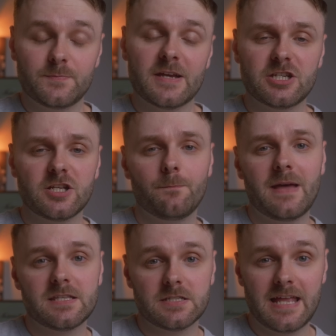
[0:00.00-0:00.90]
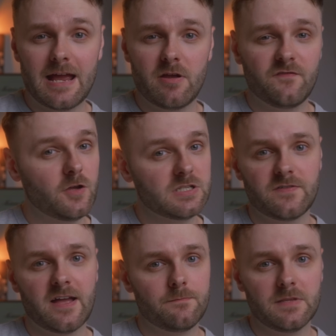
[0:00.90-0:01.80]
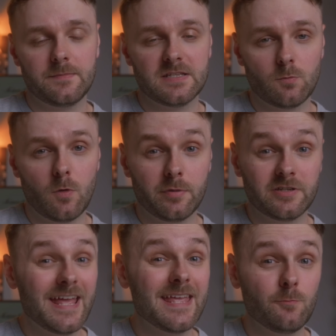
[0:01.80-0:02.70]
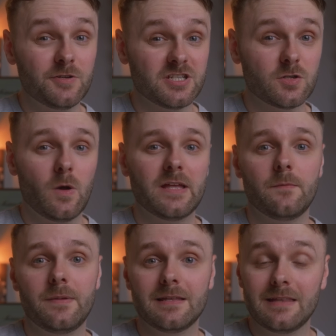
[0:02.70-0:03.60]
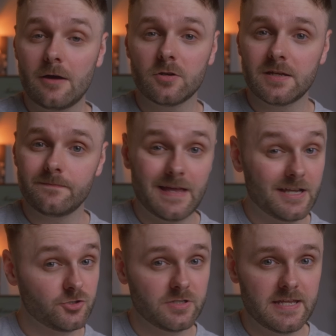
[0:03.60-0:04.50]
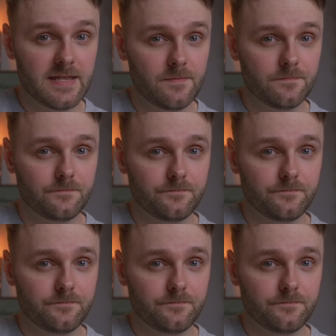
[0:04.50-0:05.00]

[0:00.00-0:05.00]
Especially compared to the RF 35mm 1.8, which is quite a bit louder, as you can hear.